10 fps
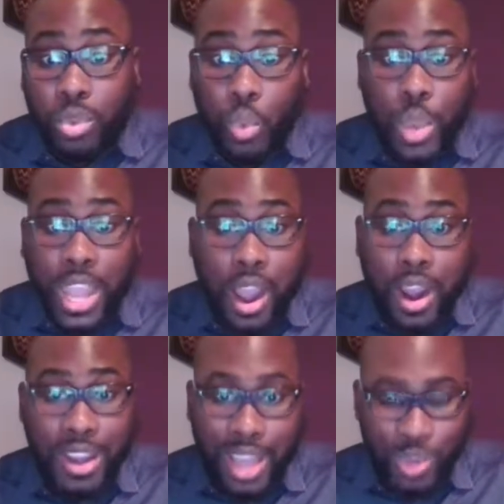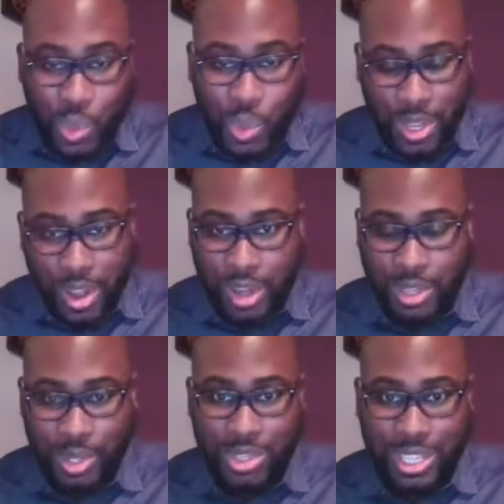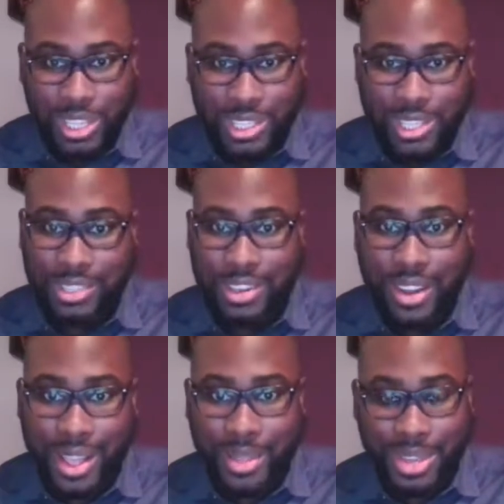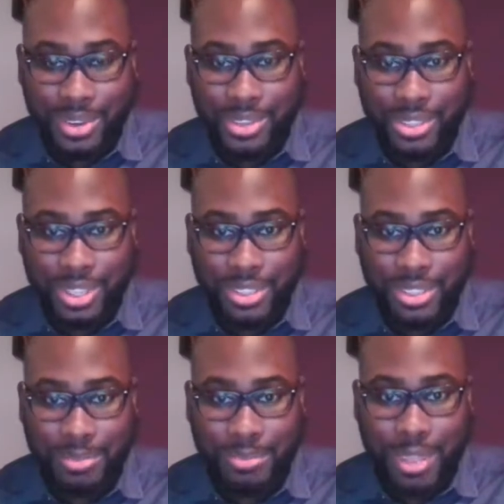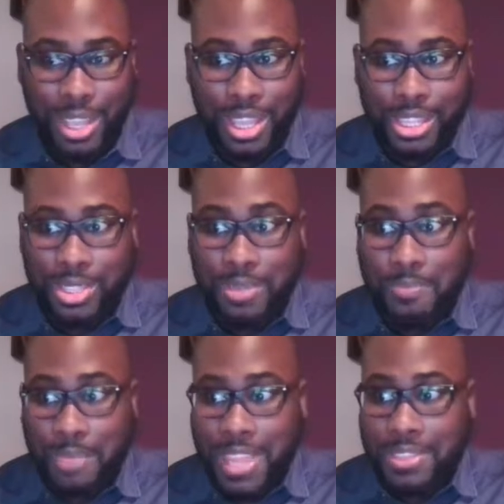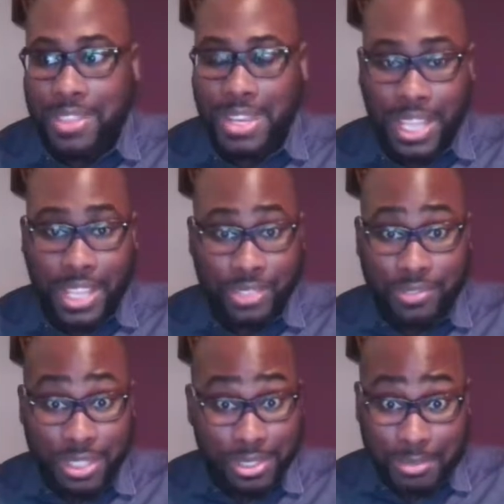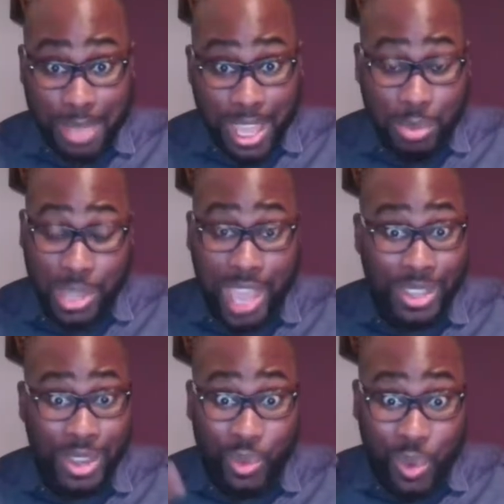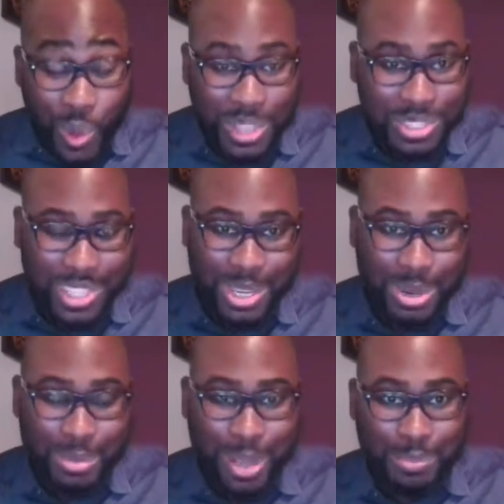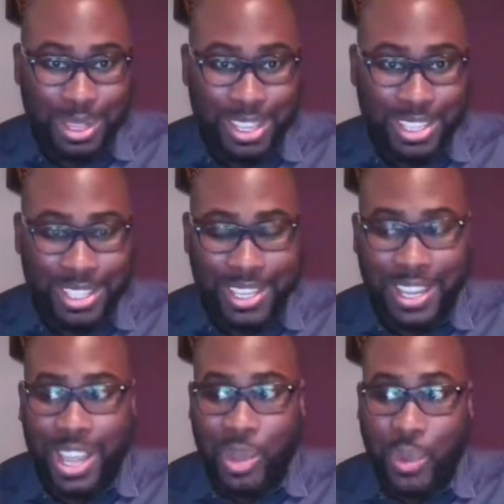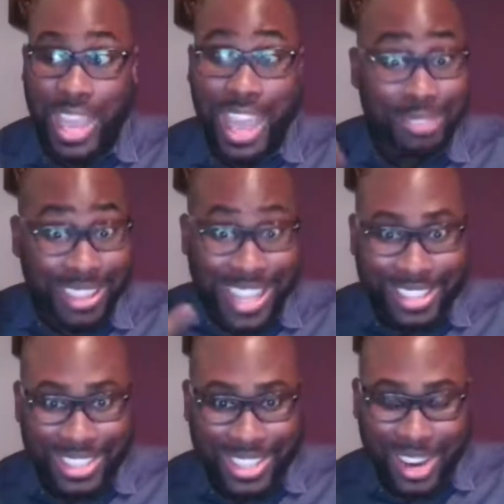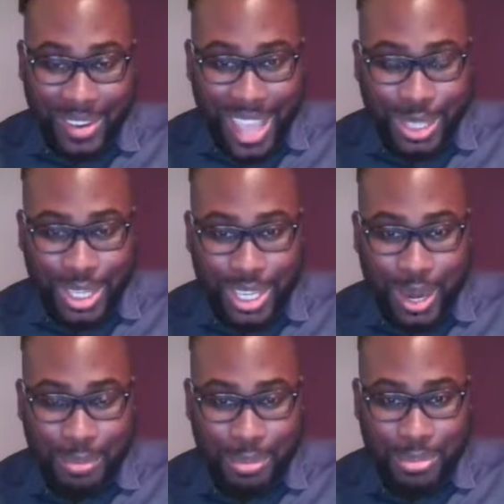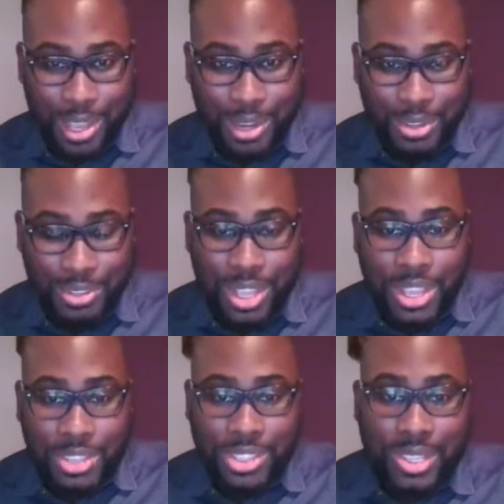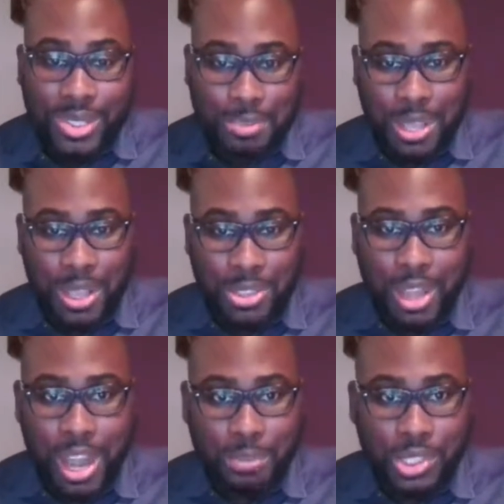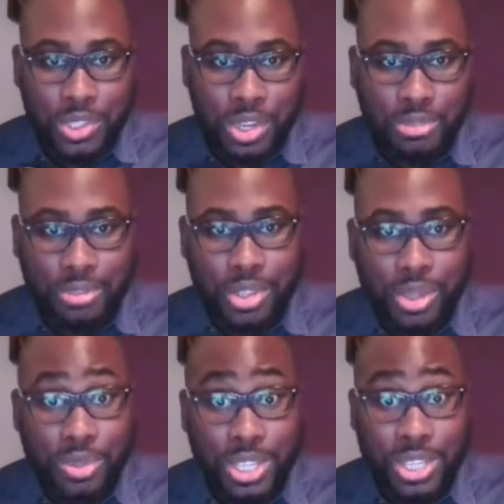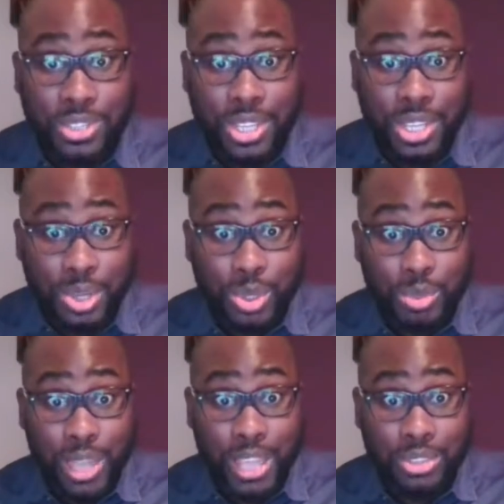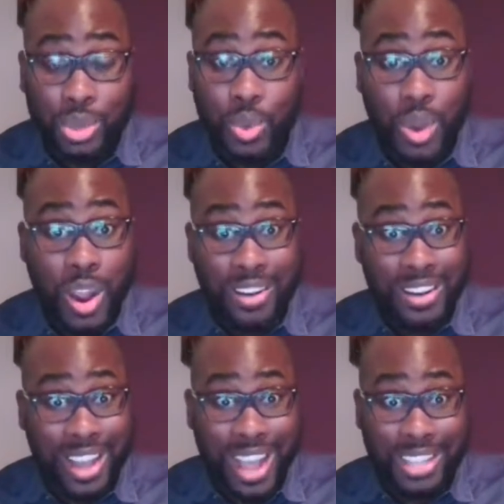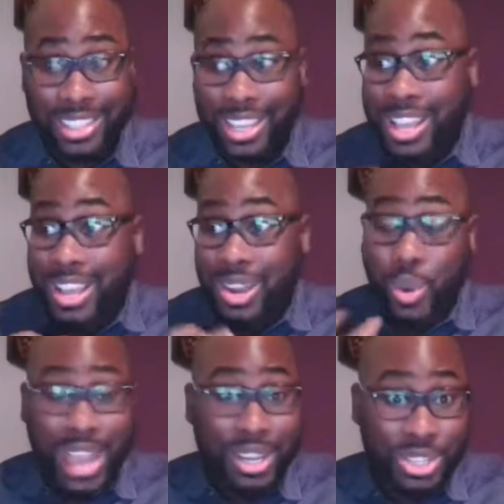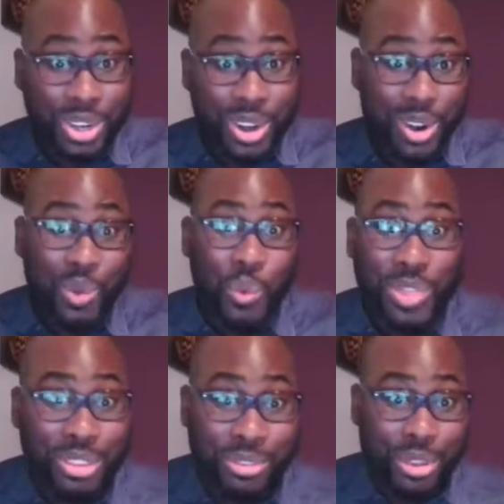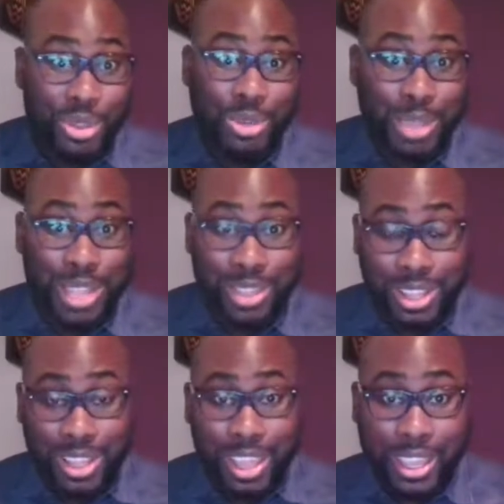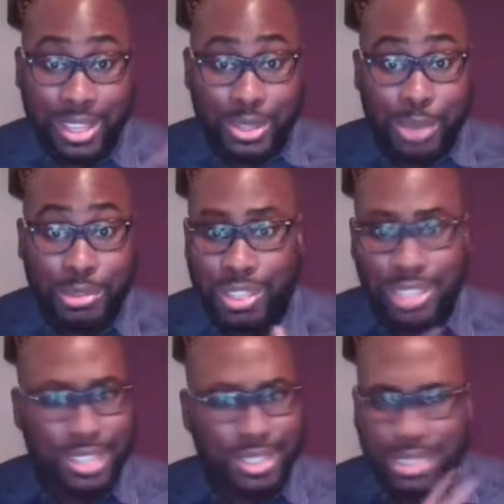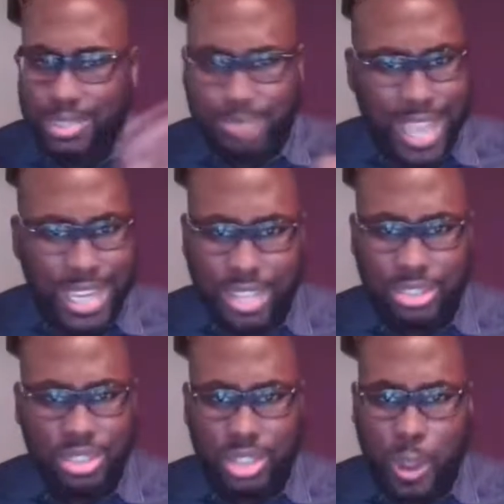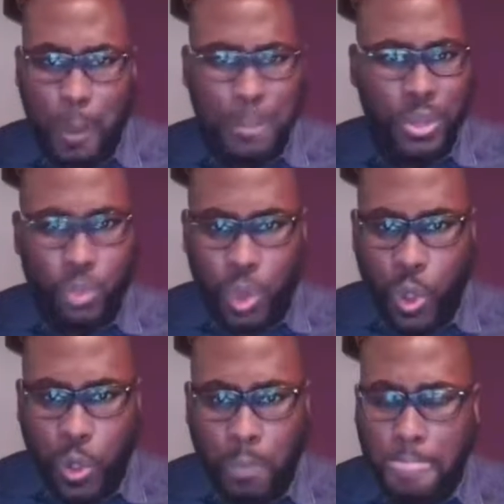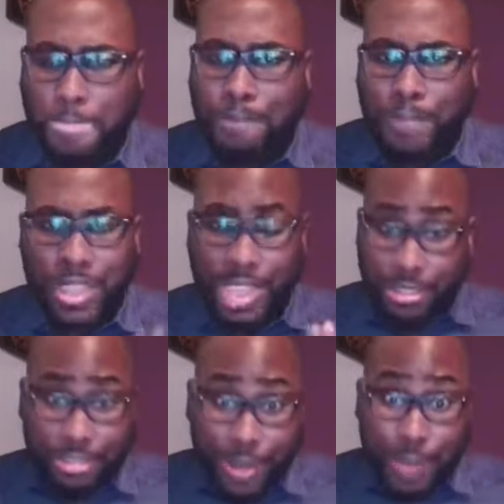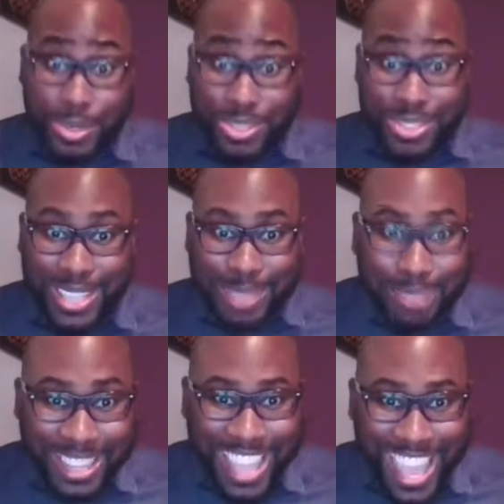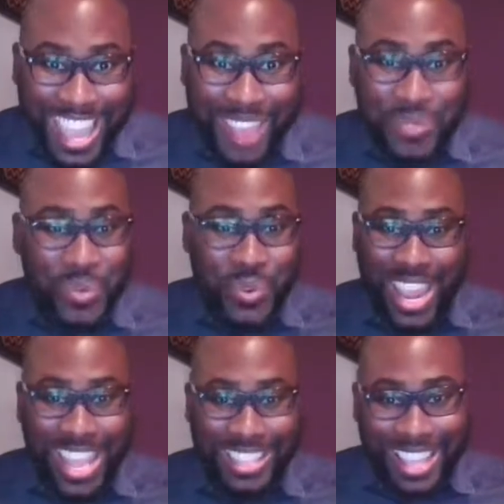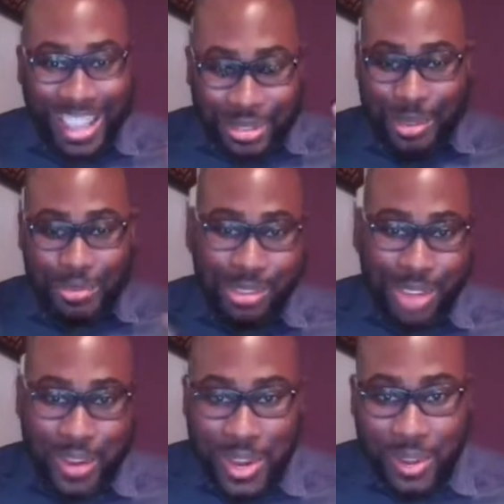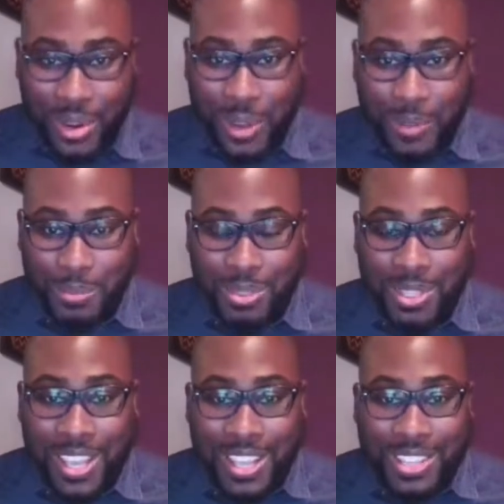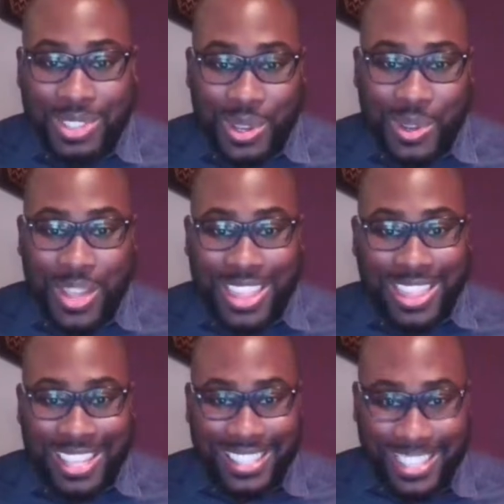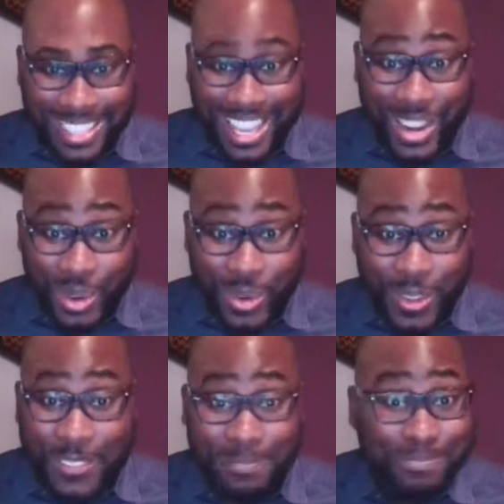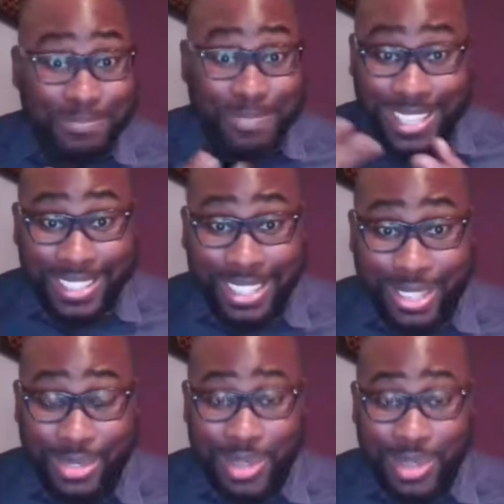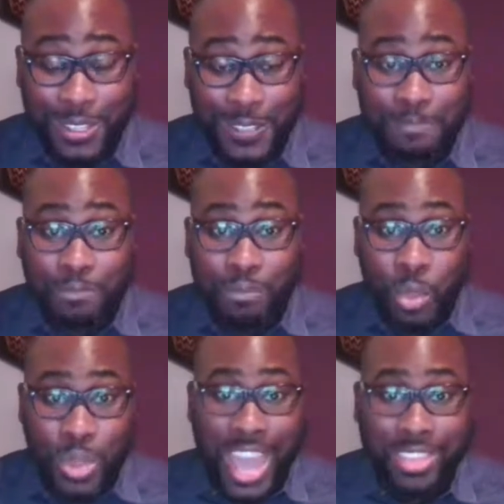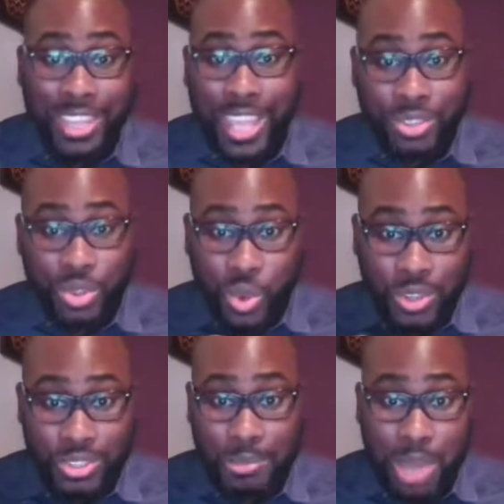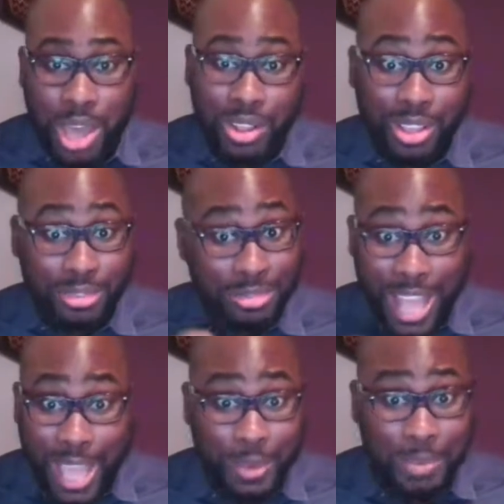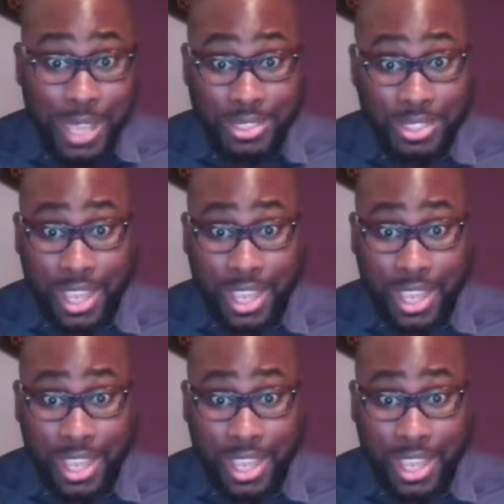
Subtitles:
we are not doing our due diligence in our healthcare system to meet the needs of this demand. We have a growing senior population. We have less geriatric care providers. So this spells opportunity for those in the senior space who are not quite sure what the future may look like in terms of this expanded scope and role that pharmacists can play right from their very own homes. So this is integral. This is the future. We have to get towards the model of value-based